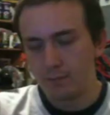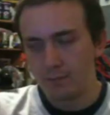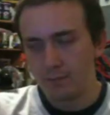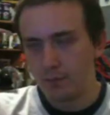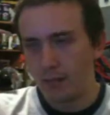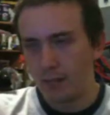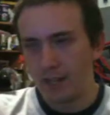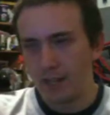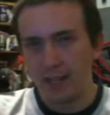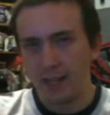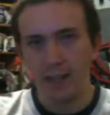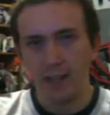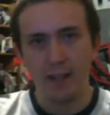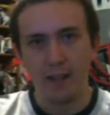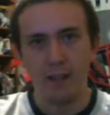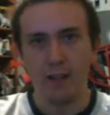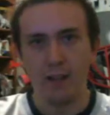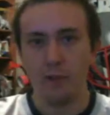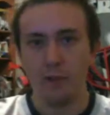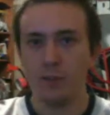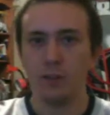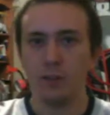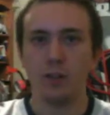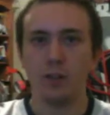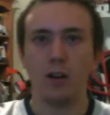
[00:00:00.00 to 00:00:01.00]
I can't
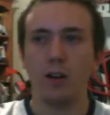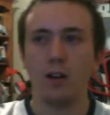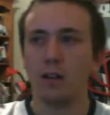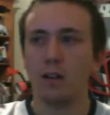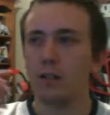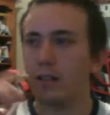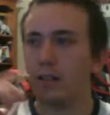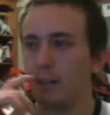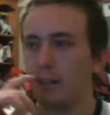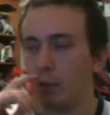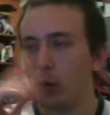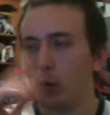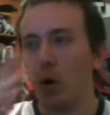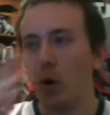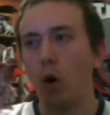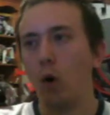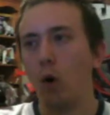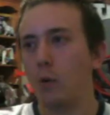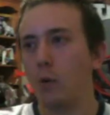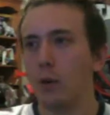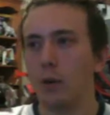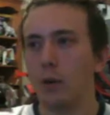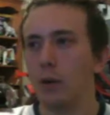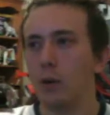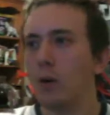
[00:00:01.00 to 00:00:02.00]
even talk, like you all
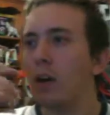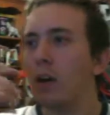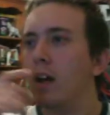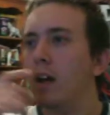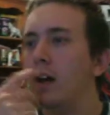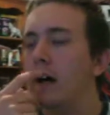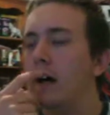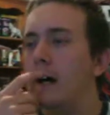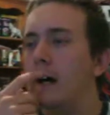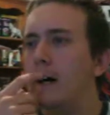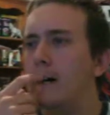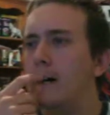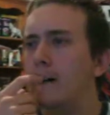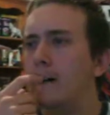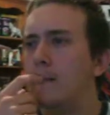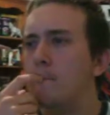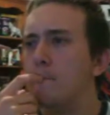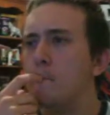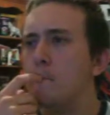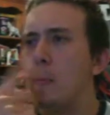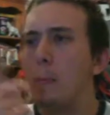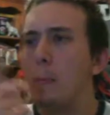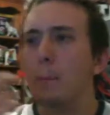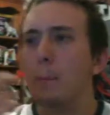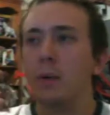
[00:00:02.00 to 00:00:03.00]
know.
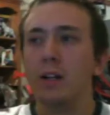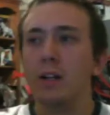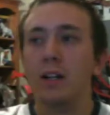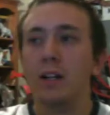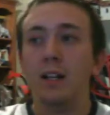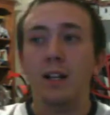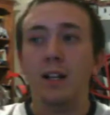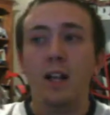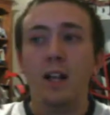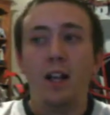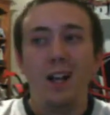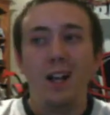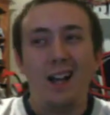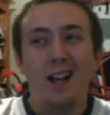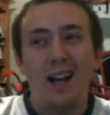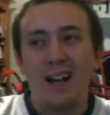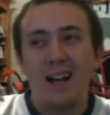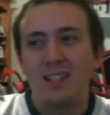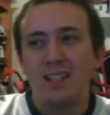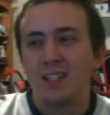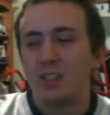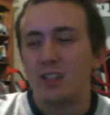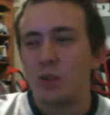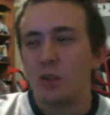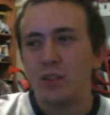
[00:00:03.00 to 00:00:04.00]
But I
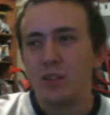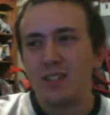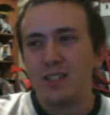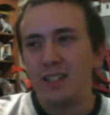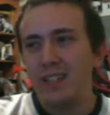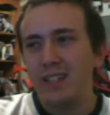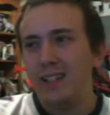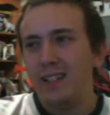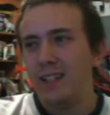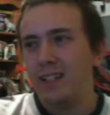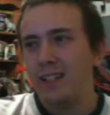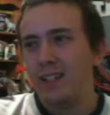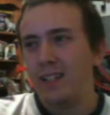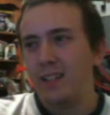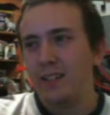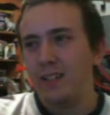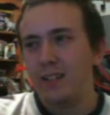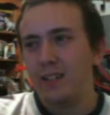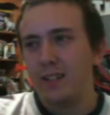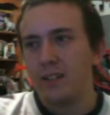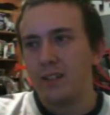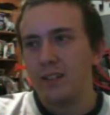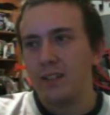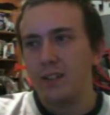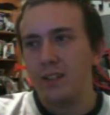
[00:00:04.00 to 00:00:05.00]
just don't see that,
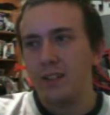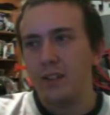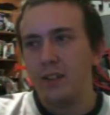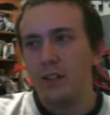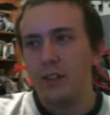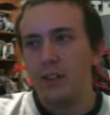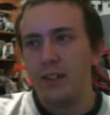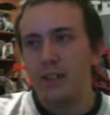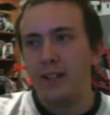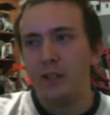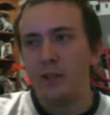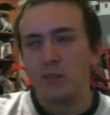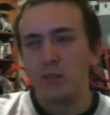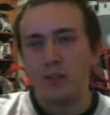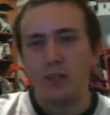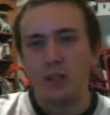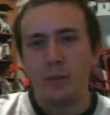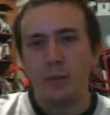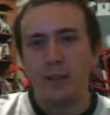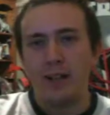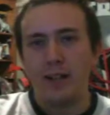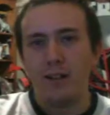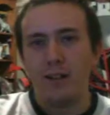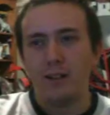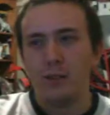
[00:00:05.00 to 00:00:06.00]
the Eagles
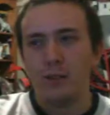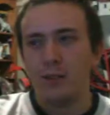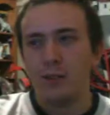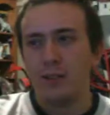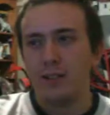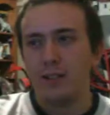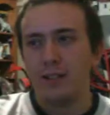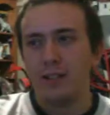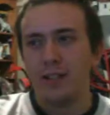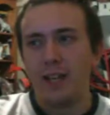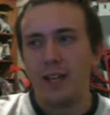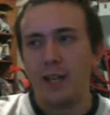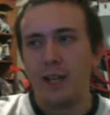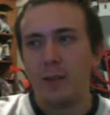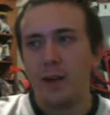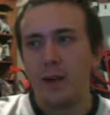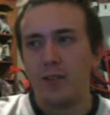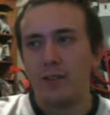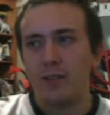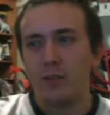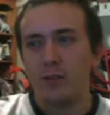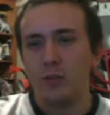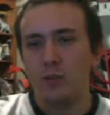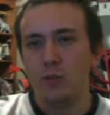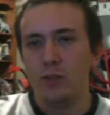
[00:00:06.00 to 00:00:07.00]
coming out and losing this game
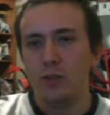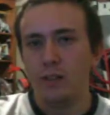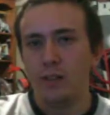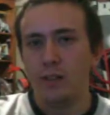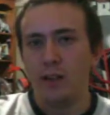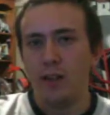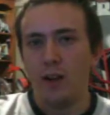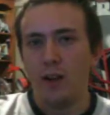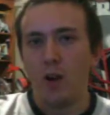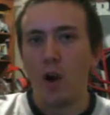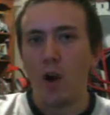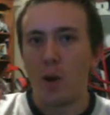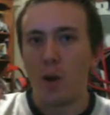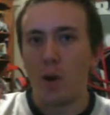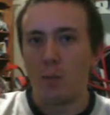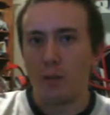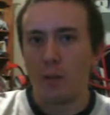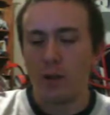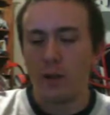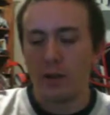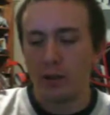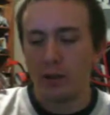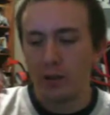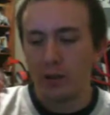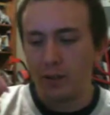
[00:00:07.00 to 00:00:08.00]
after losing a
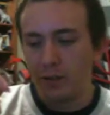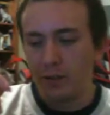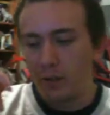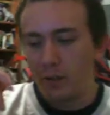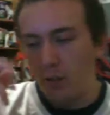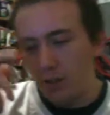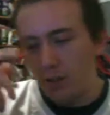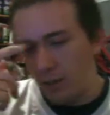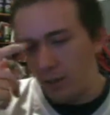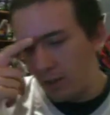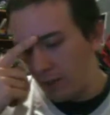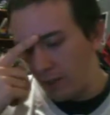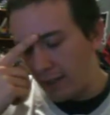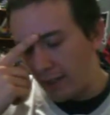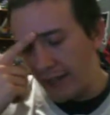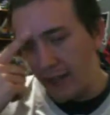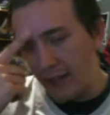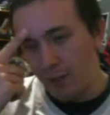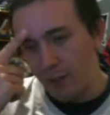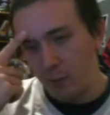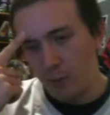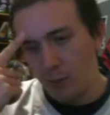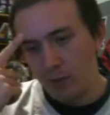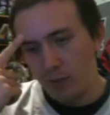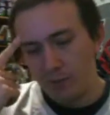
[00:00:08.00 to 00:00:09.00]
heartbreaker to the
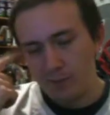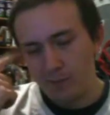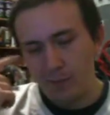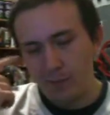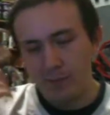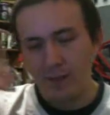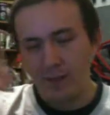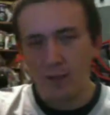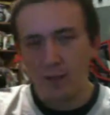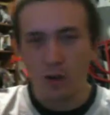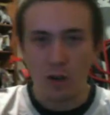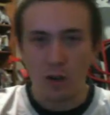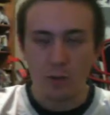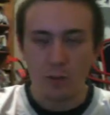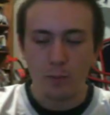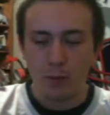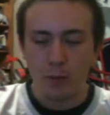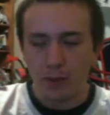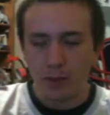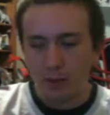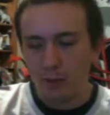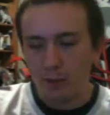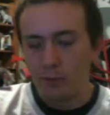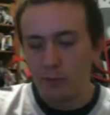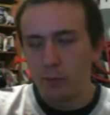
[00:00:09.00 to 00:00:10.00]
Cowboys. Maybe not a
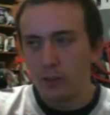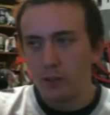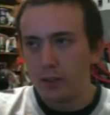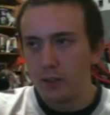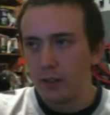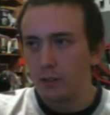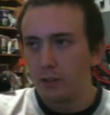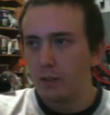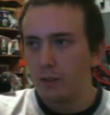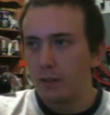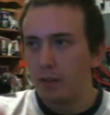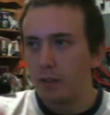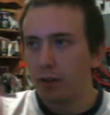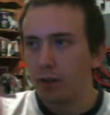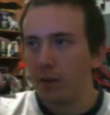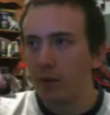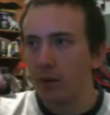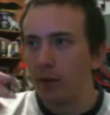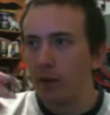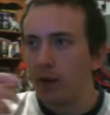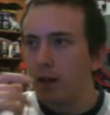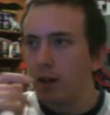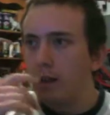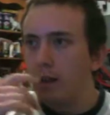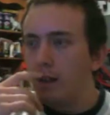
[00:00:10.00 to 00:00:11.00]
heartbreaker, but, you know.
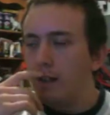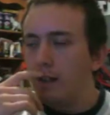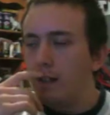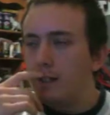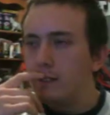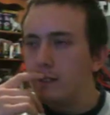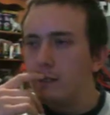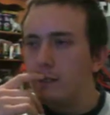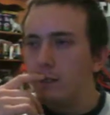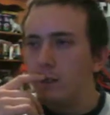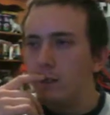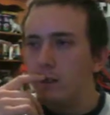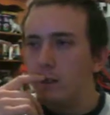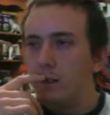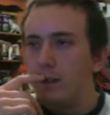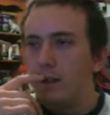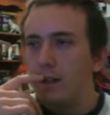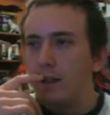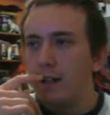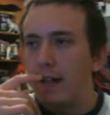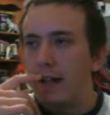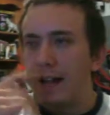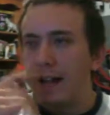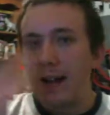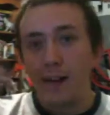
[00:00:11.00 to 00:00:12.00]
So,
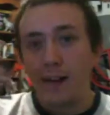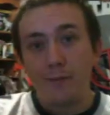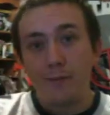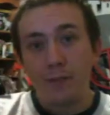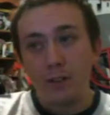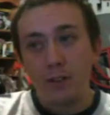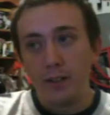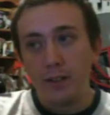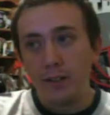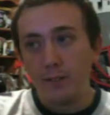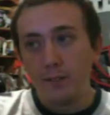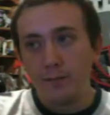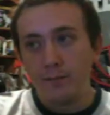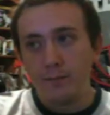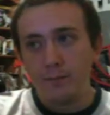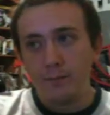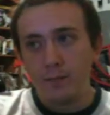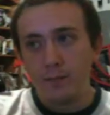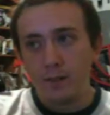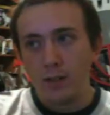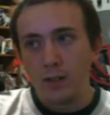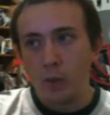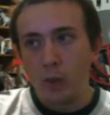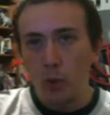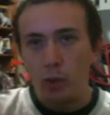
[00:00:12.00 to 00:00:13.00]
I got Philly
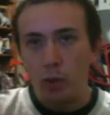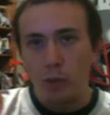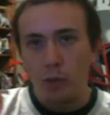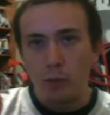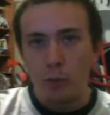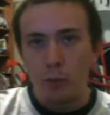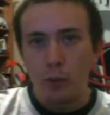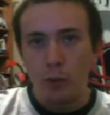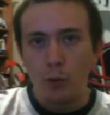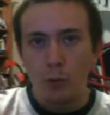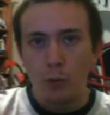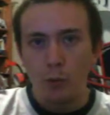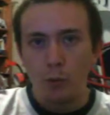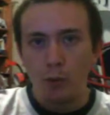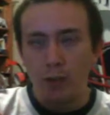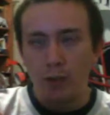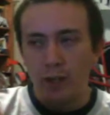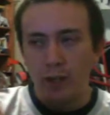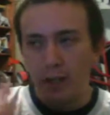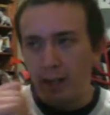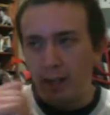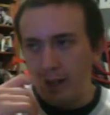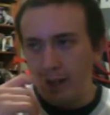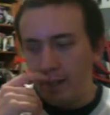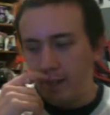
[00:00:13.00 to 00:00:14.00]
going on the road
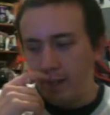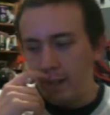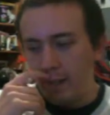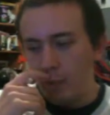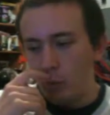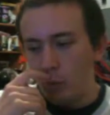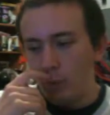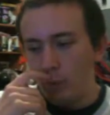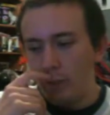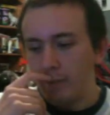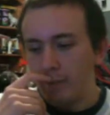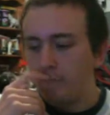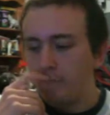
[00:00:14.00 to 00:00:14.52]
and getting a win.